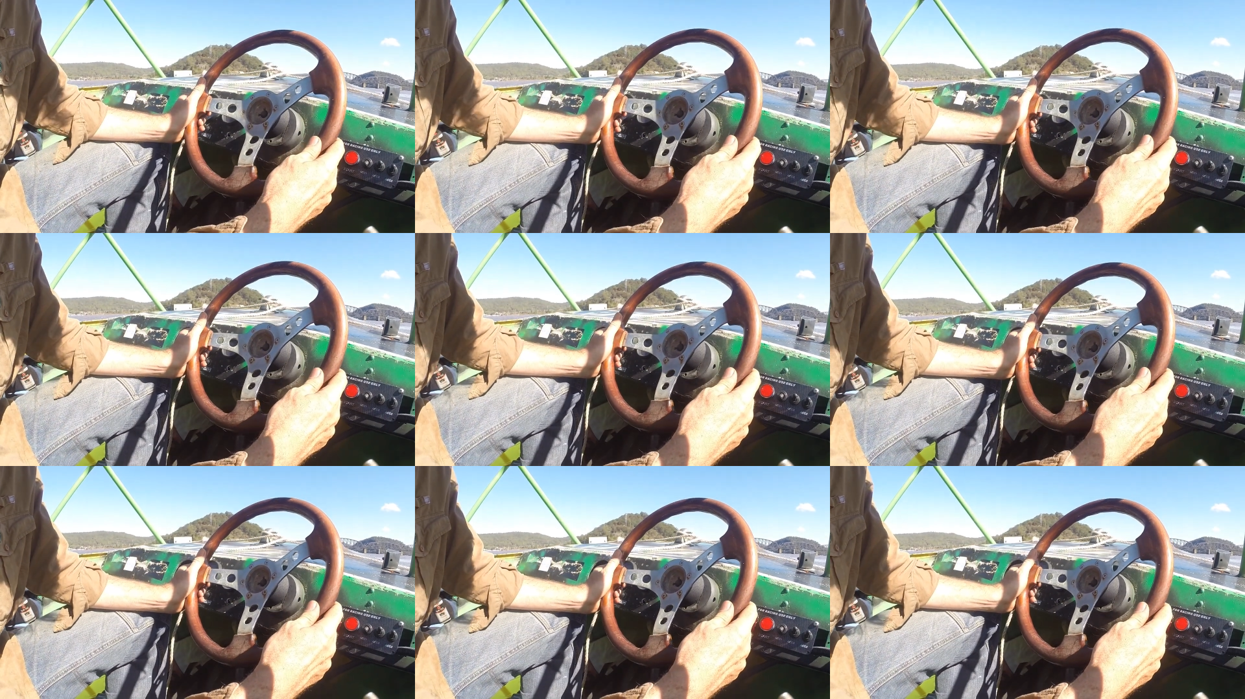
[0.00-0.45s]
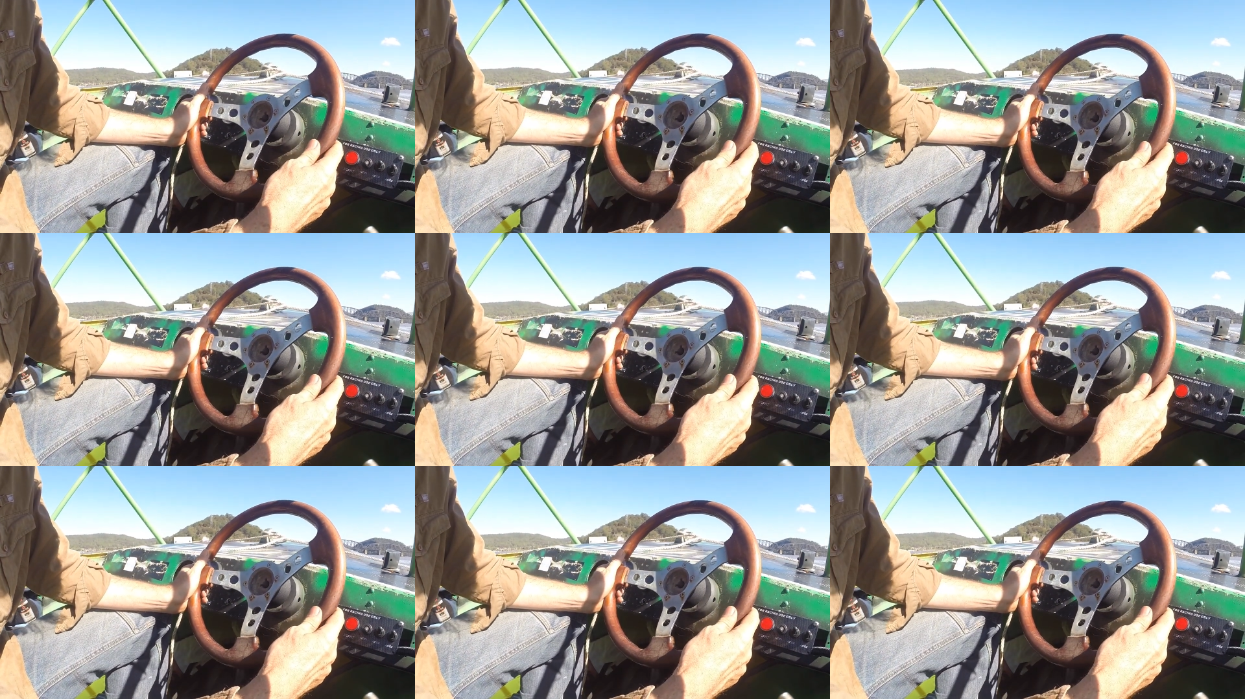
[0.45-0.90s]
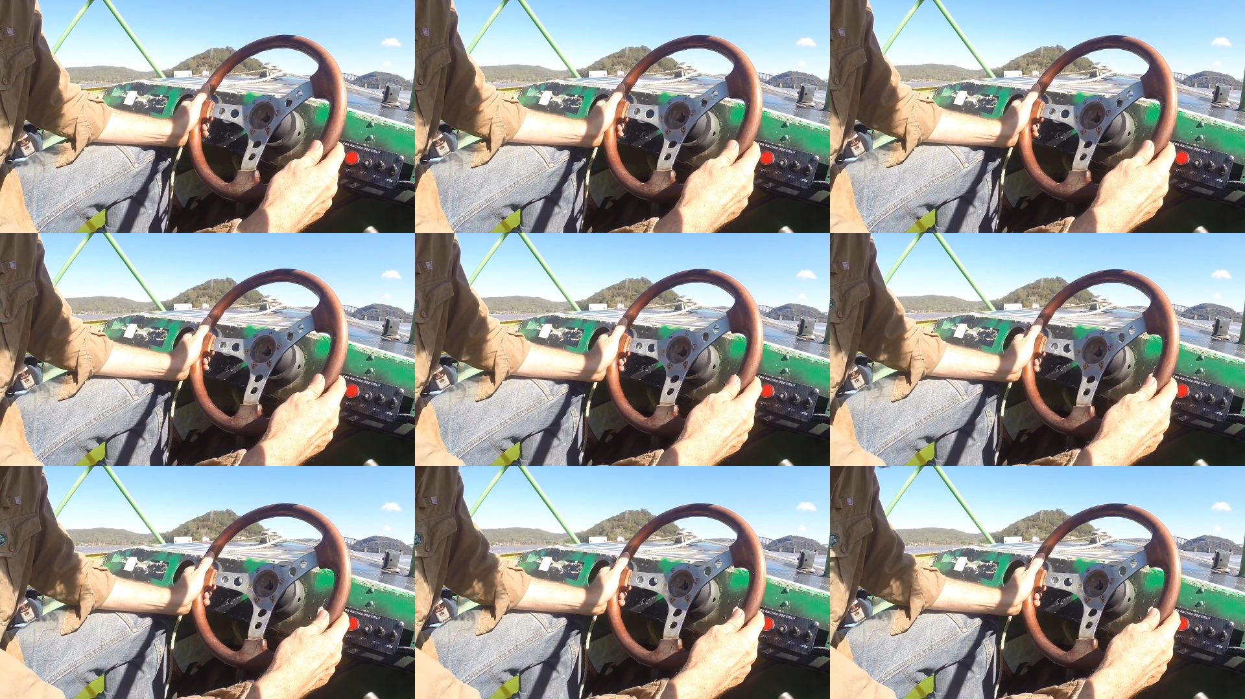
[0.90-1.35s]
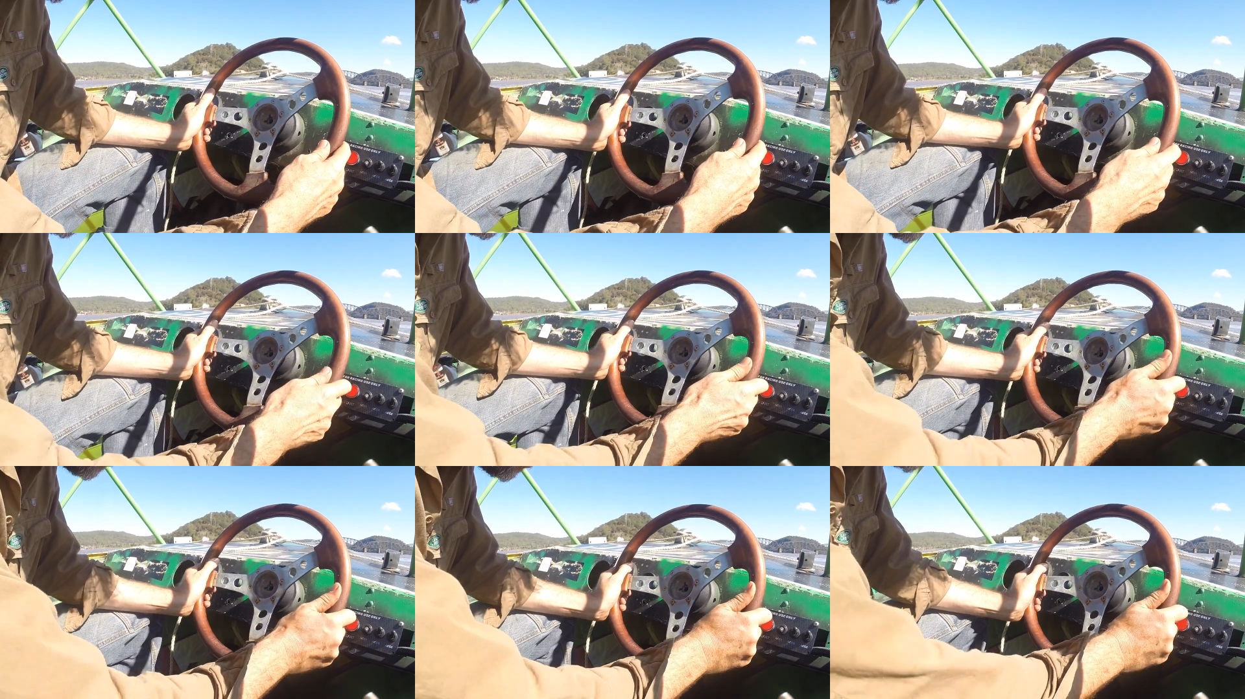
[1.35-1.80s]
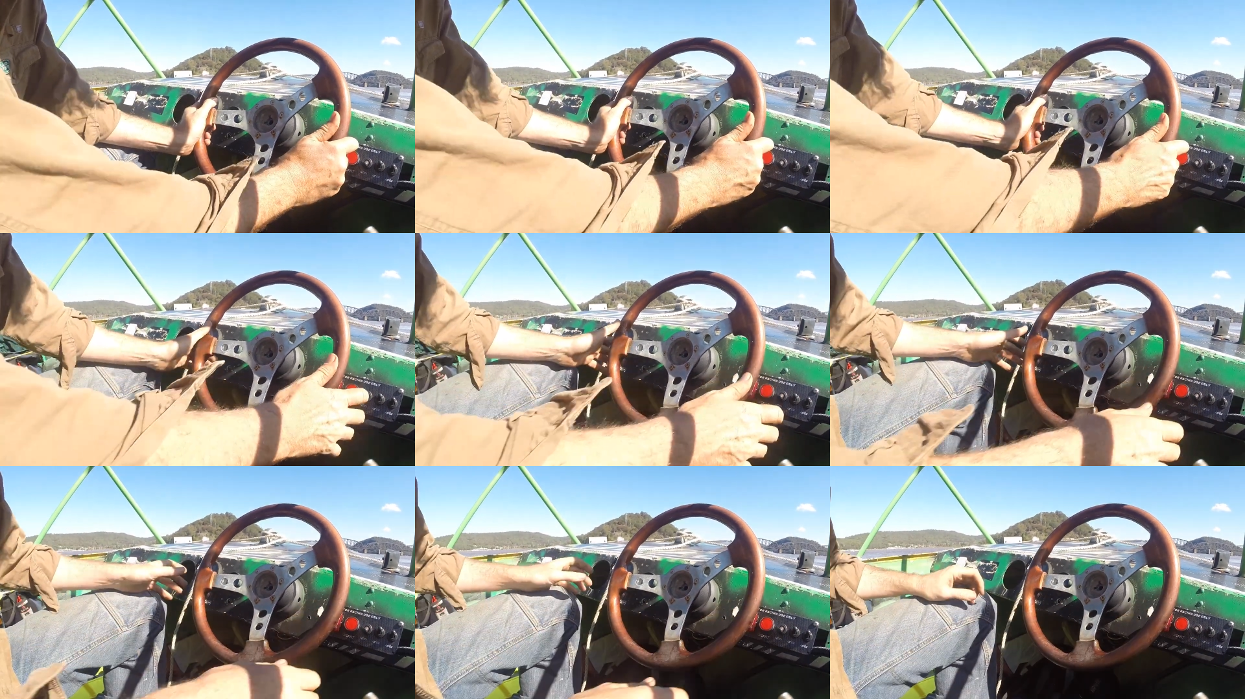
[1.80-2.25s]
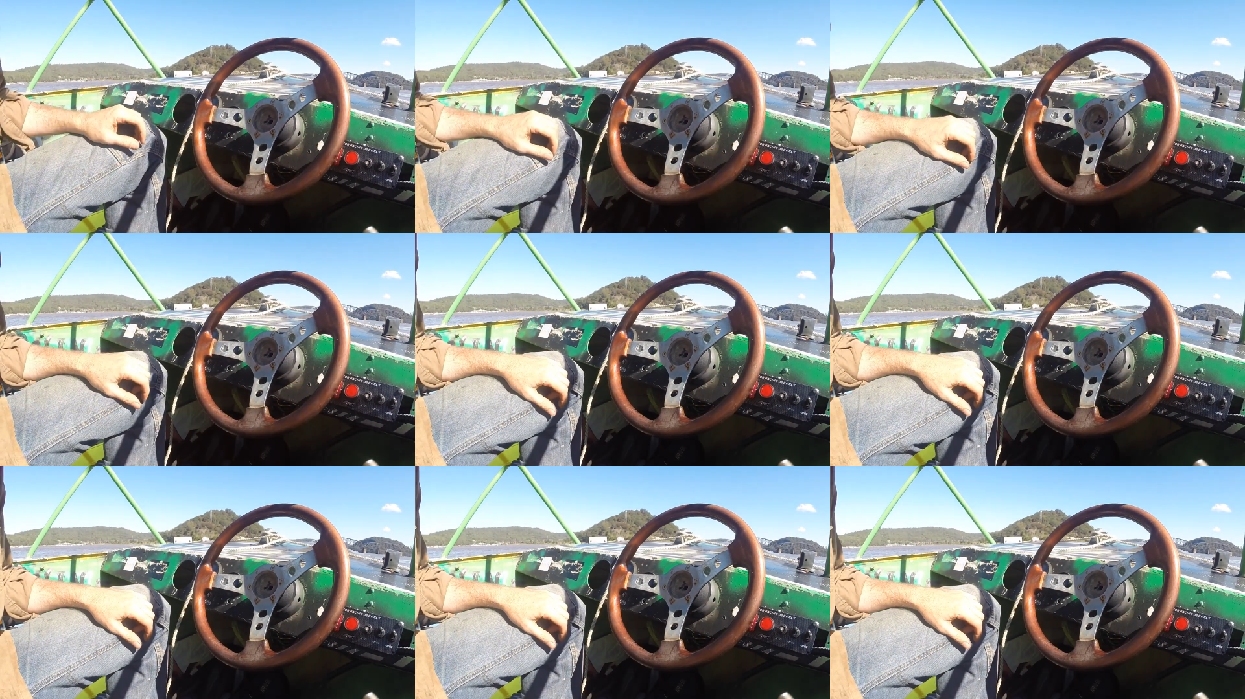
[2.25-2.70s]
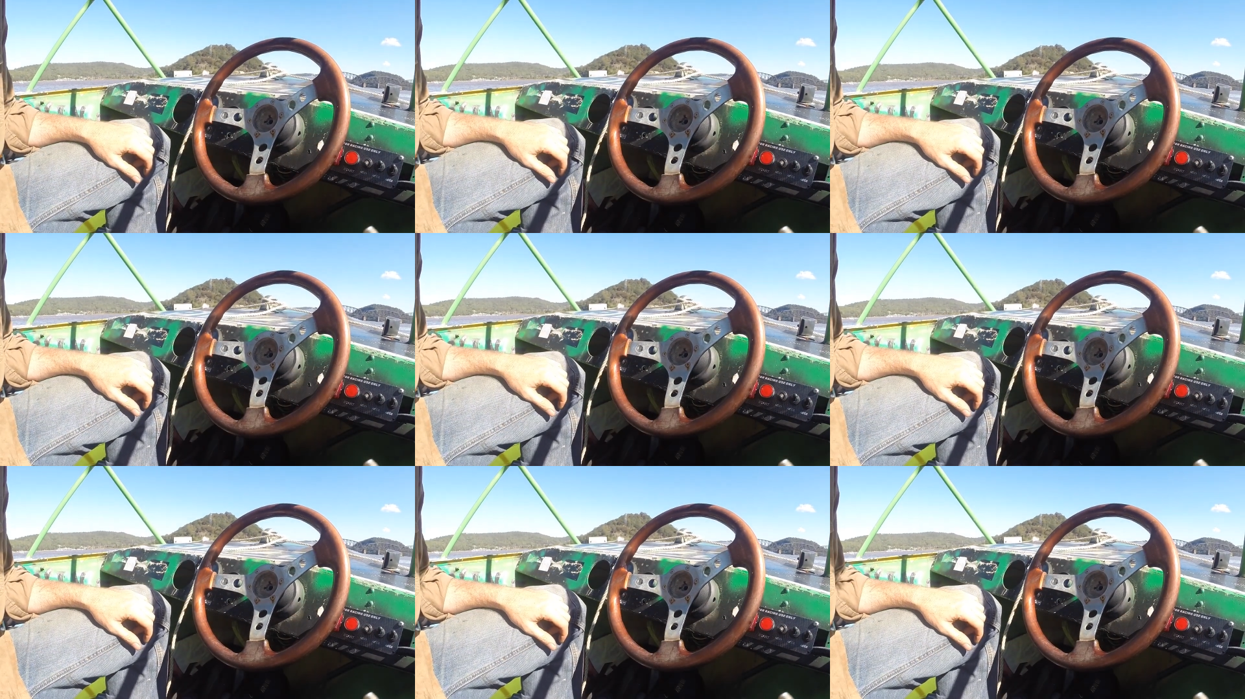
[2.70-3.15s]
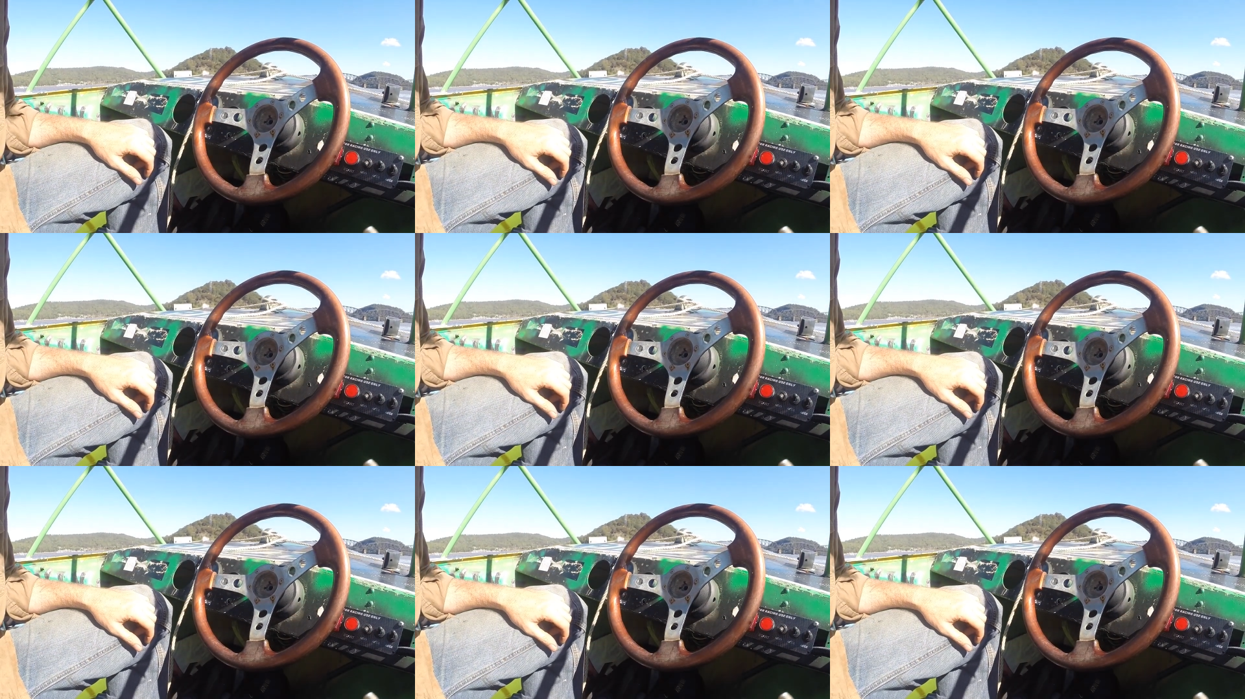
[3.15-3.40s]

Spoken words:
No face is visible, so there are no lips to read.